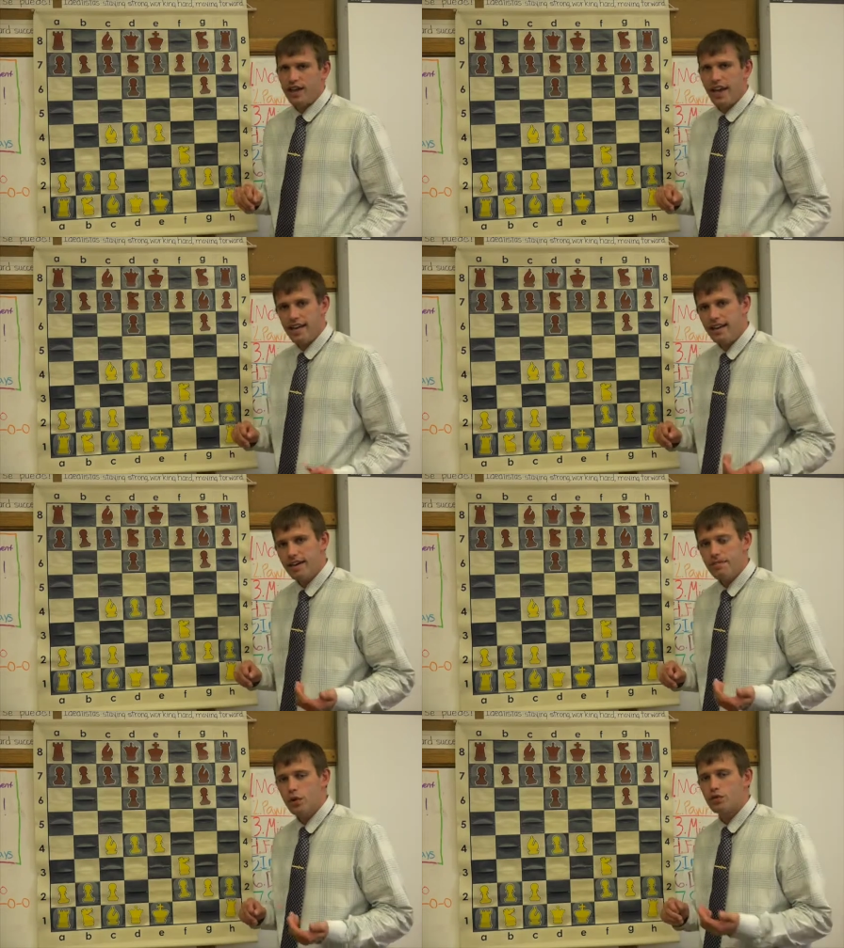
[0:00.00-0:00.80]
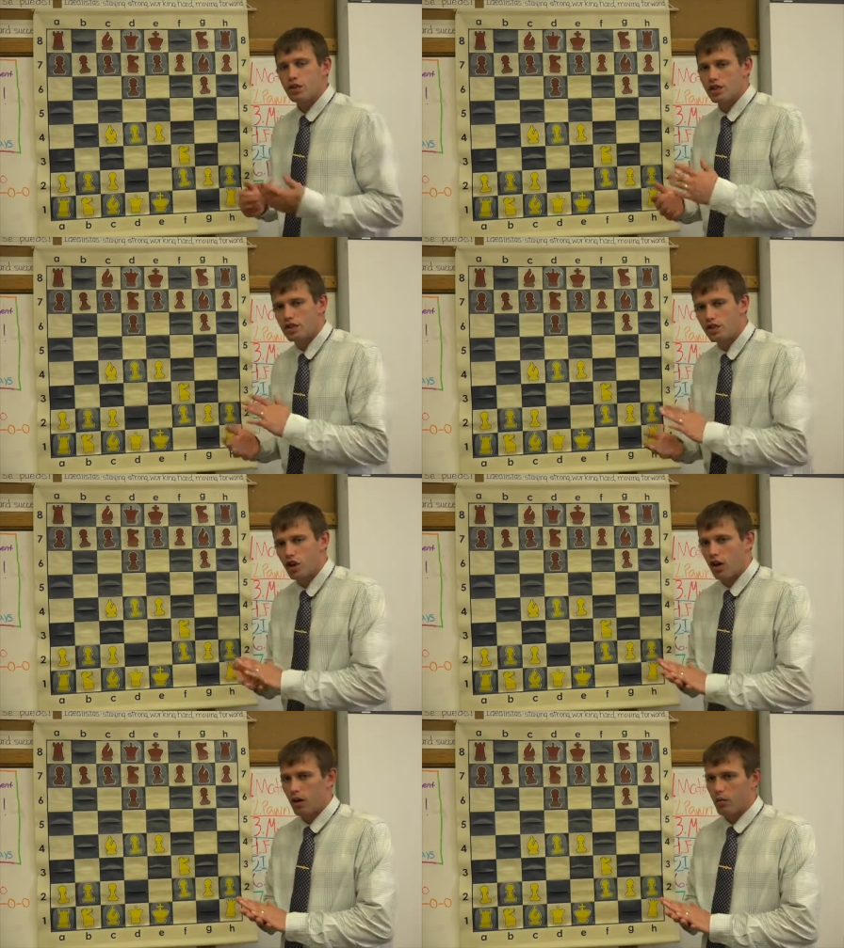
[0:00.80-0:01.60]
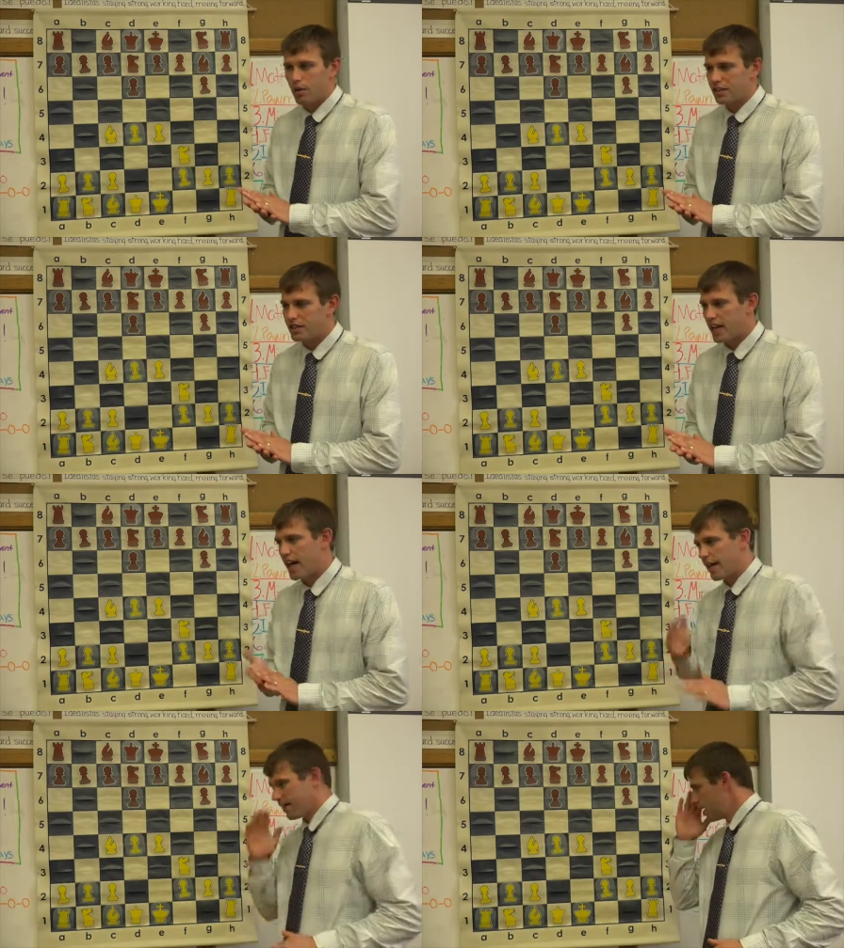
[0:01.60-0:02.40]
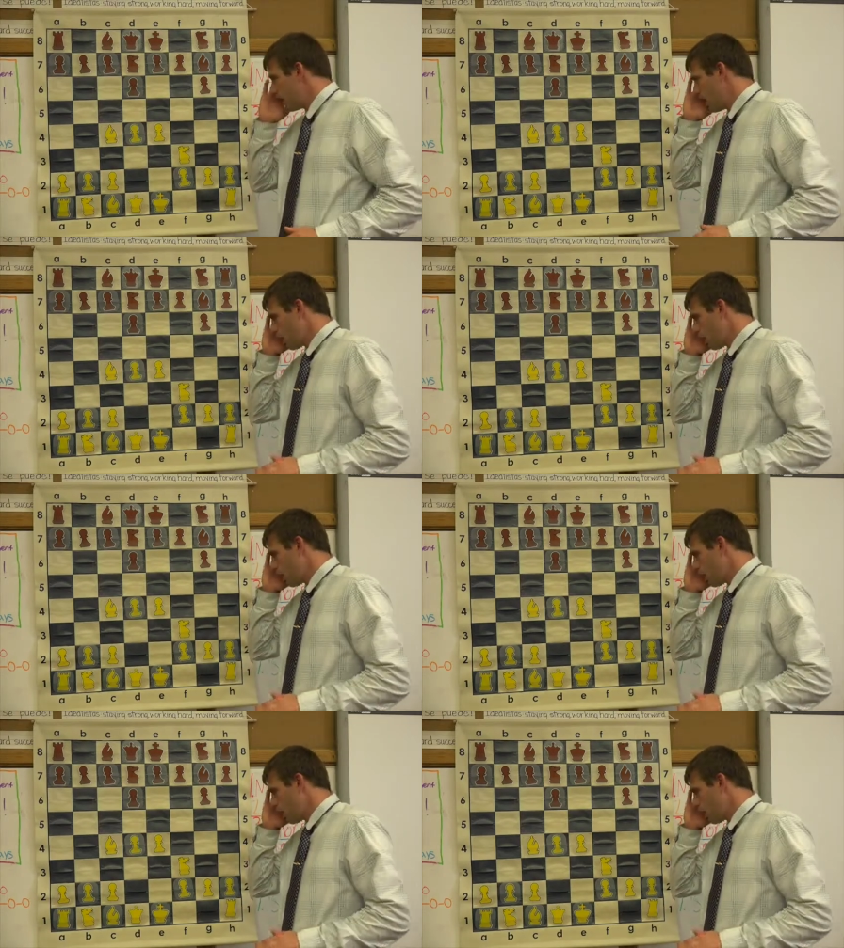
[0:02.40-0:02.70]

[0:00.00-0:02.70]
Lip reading: Candidate moves are the start, where we say,